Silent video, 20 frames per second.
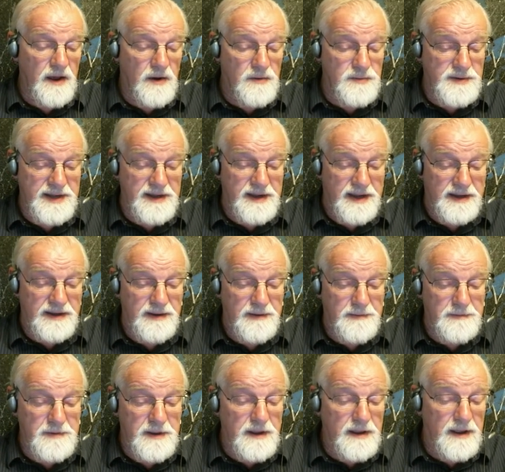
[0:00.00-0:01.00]
Okay,
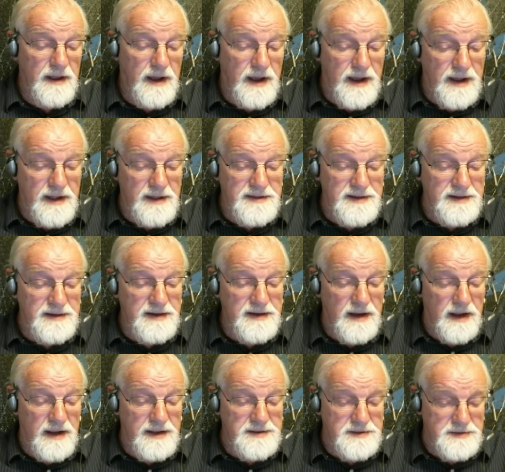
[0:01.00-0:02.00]
uh,
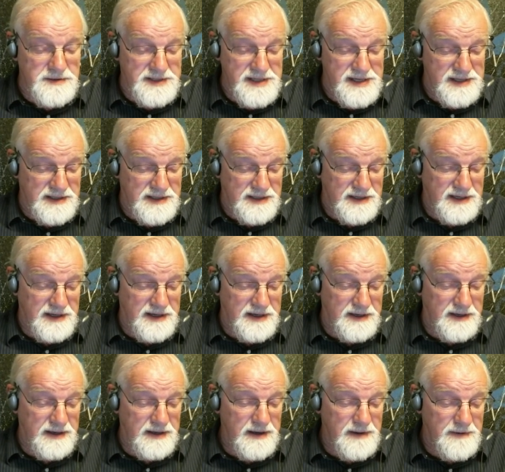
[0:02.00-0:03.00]
the other thing
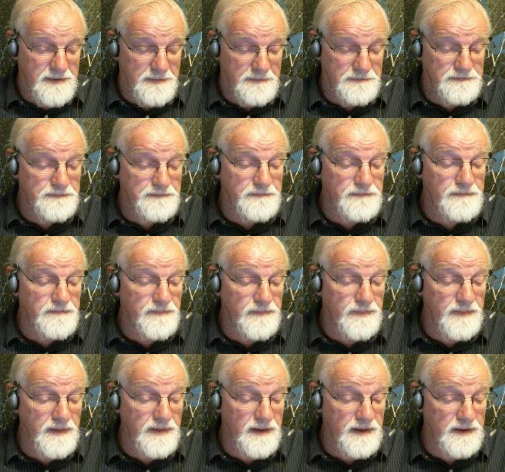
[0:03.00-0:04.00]
the
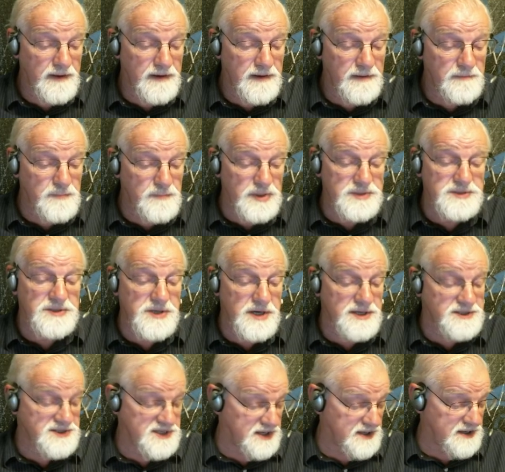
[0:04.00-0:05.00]
book
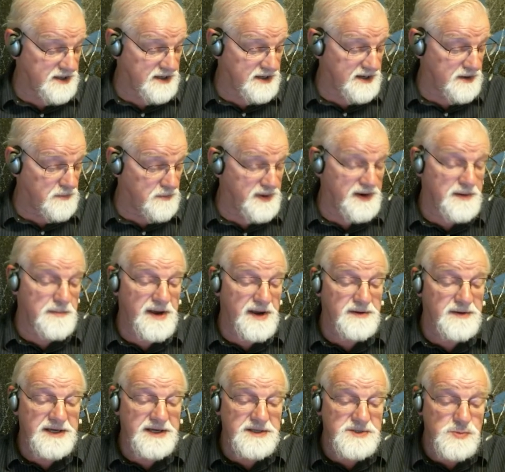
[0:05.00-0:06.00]
talks a little bit
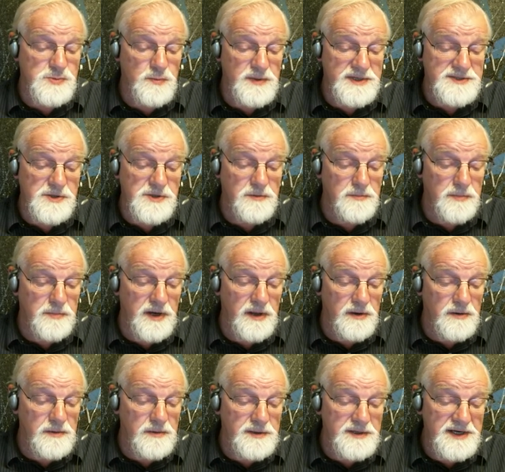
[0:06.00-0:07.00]
about is
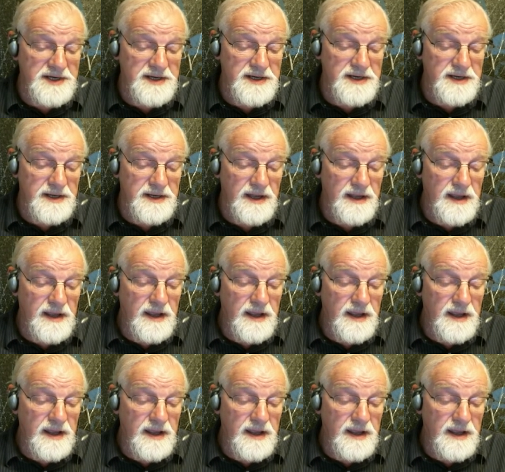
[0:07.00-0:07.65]
whistleblowing.